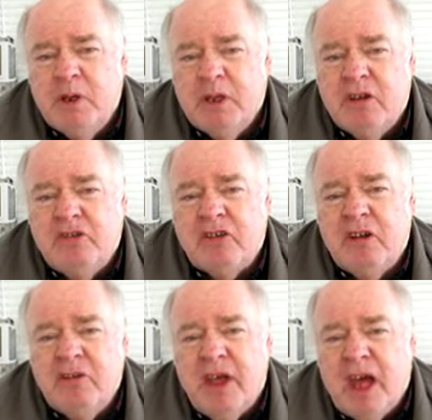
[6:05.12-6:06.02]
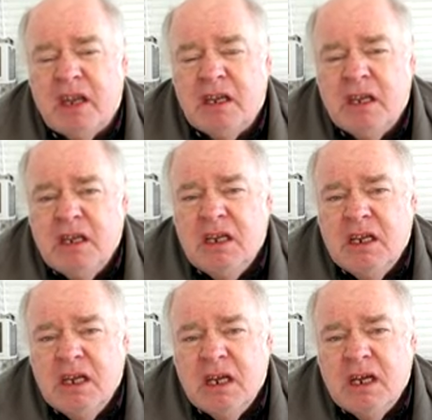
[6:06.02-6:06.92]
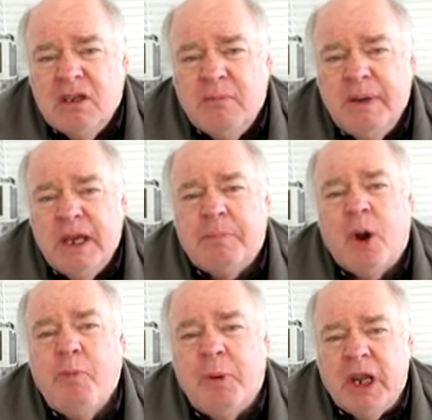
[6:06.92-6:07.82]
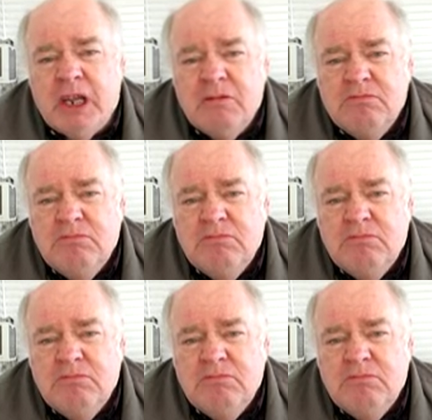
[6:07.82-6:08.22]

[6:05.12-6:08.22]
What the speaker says: would consider that to be appropriate.